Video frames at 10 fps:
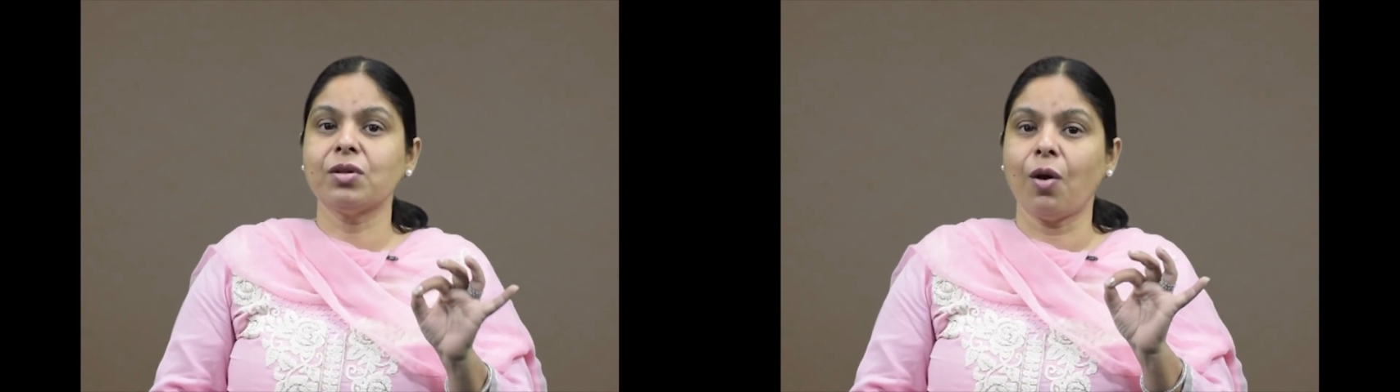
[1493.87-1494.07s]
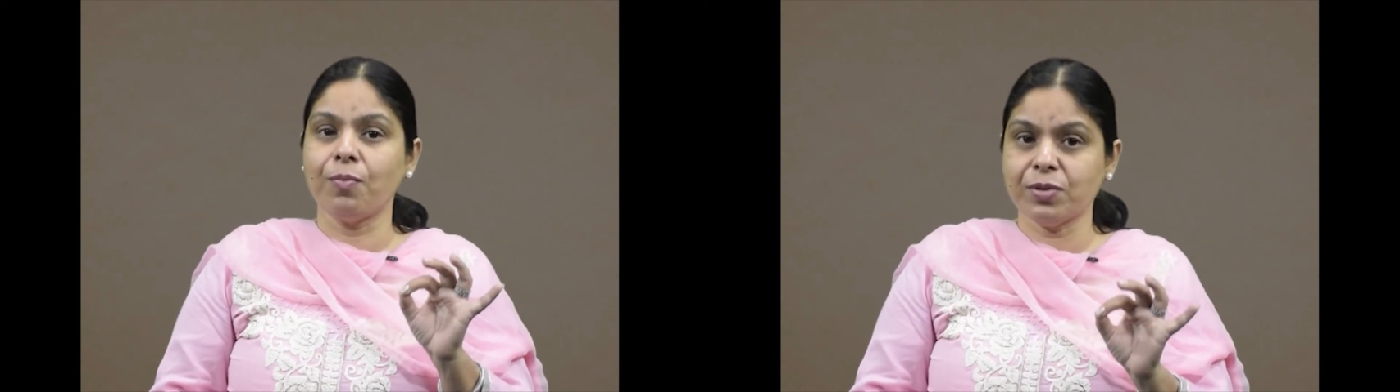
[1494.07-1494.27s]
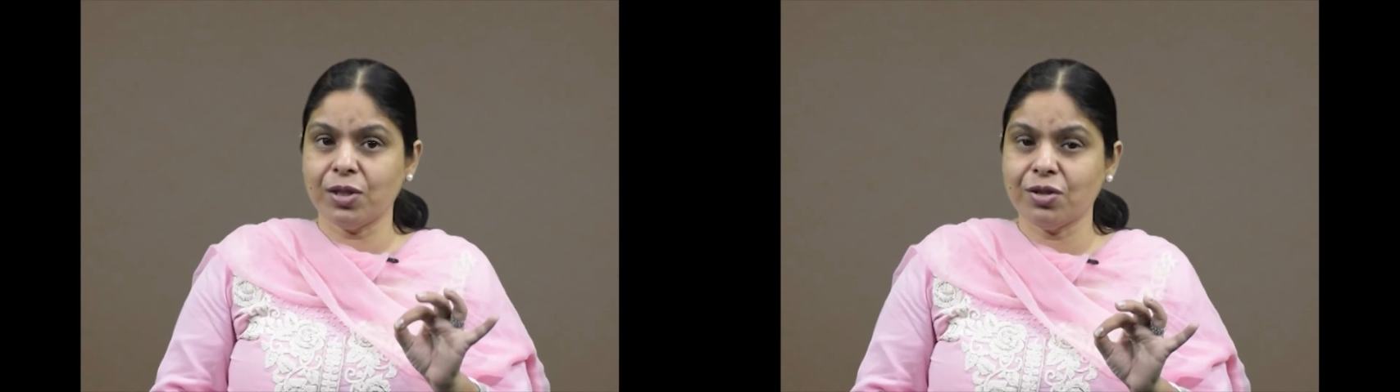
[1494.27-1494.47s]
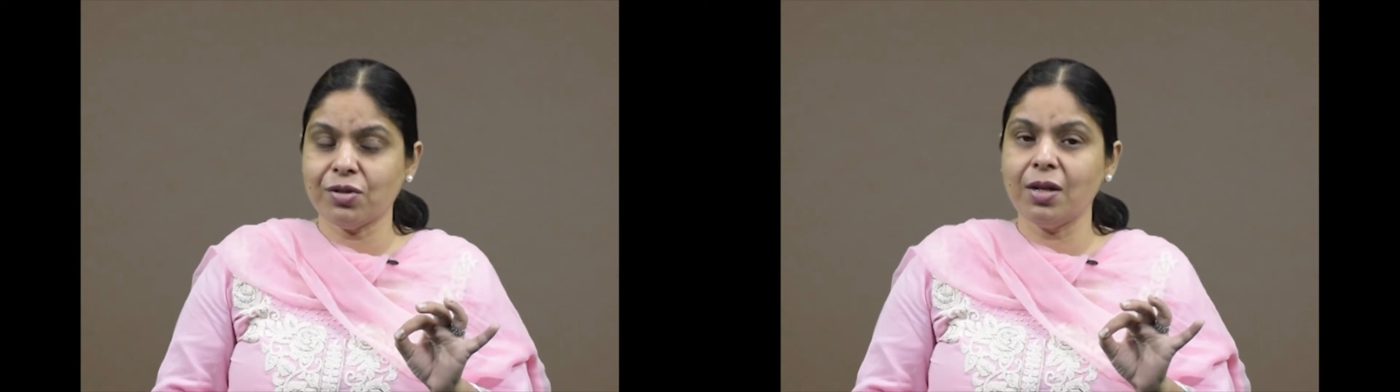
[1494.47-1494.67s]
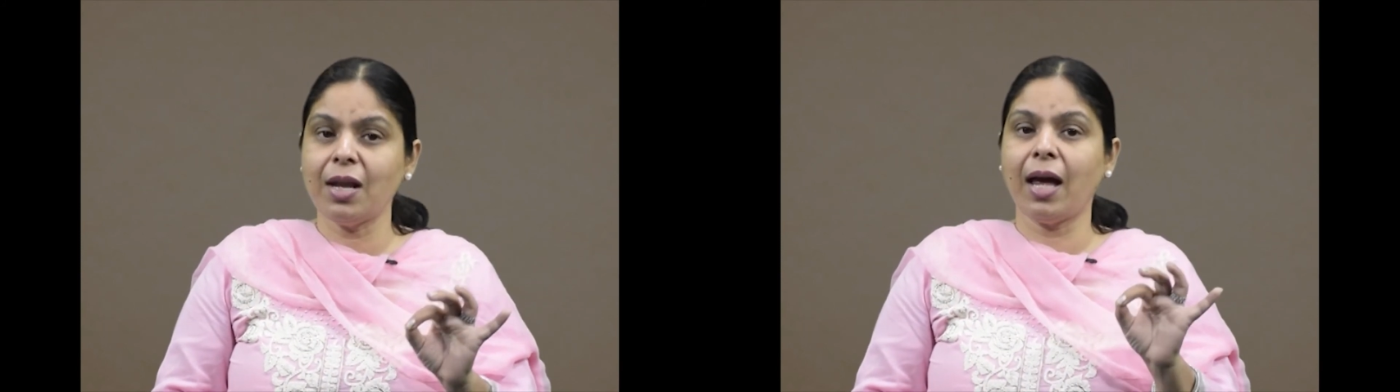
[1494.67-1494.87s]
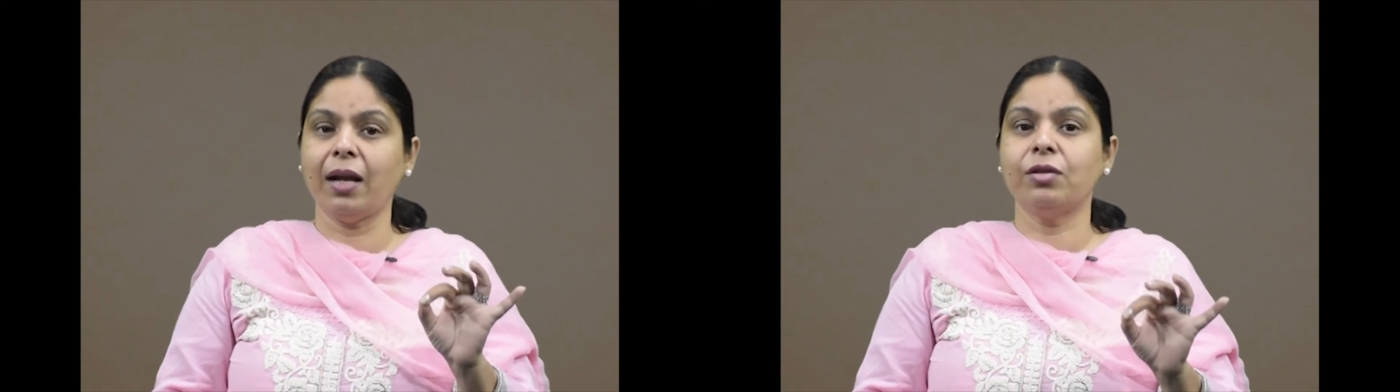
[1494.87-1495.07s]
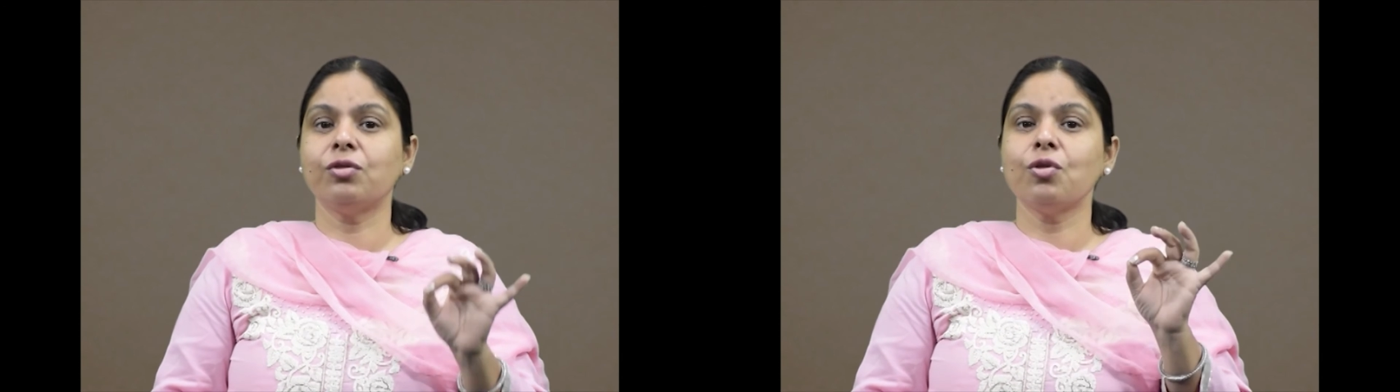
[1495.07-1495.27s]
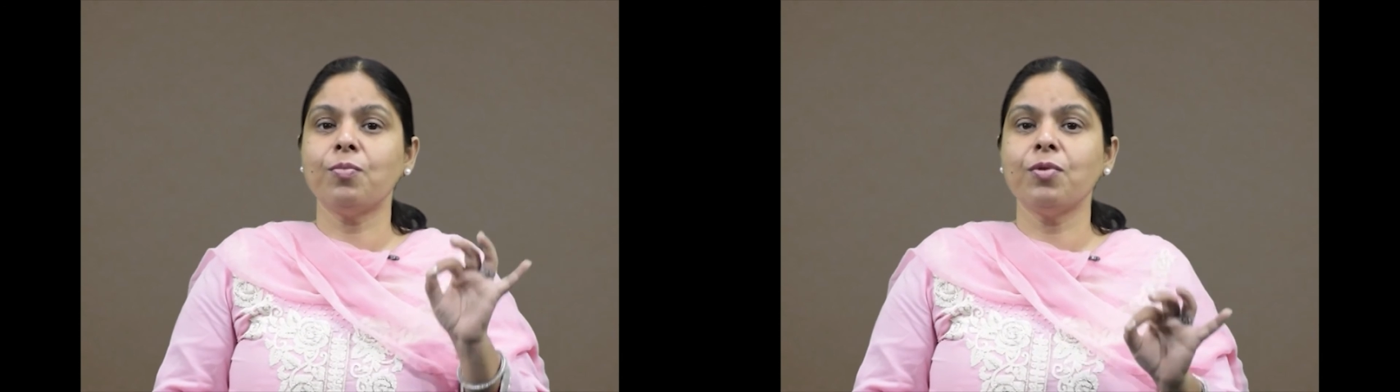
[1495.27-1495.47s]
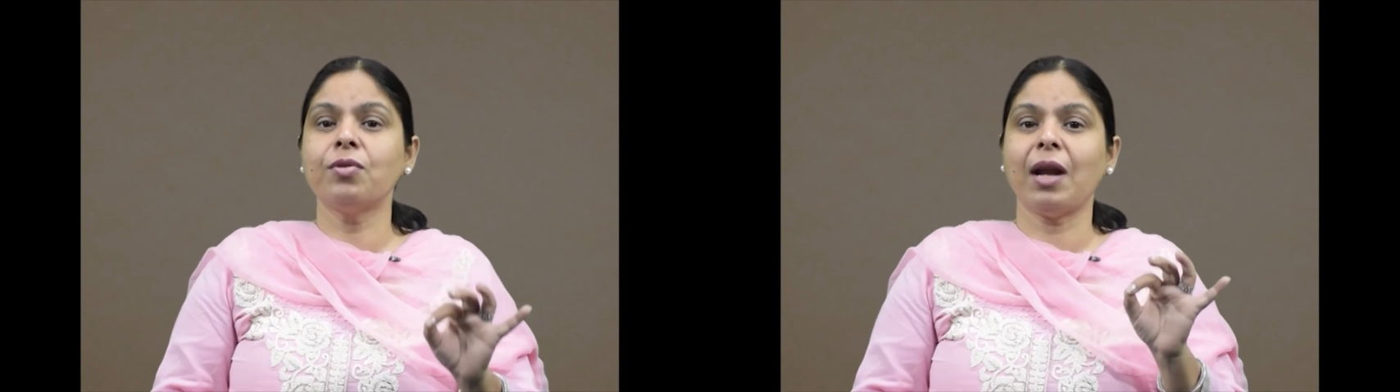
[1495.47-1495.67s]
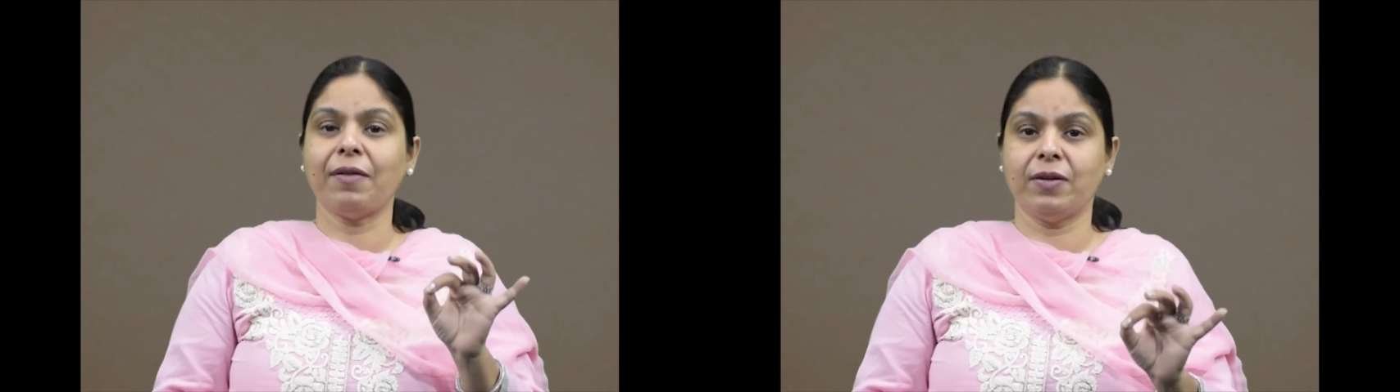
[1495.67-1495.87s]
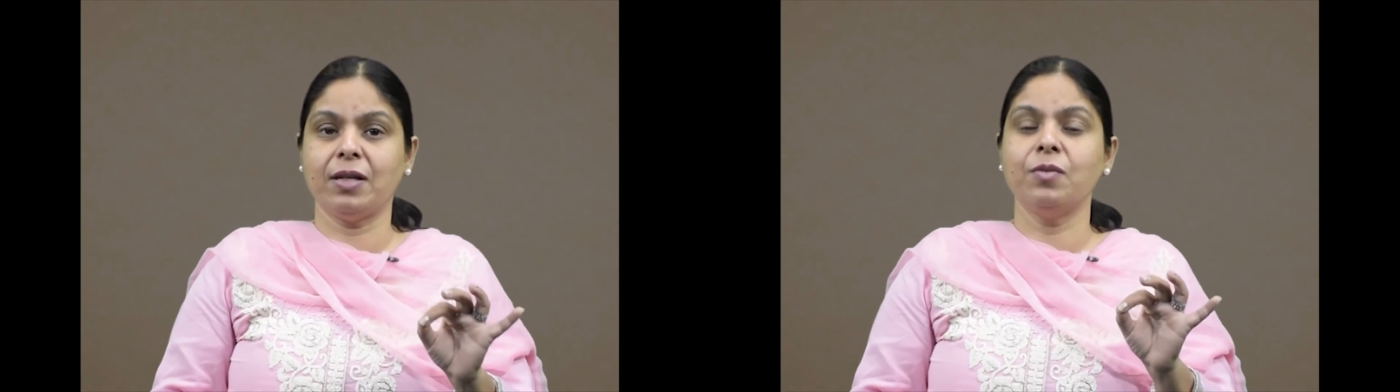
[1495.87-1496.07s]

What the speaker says: compositional and topographical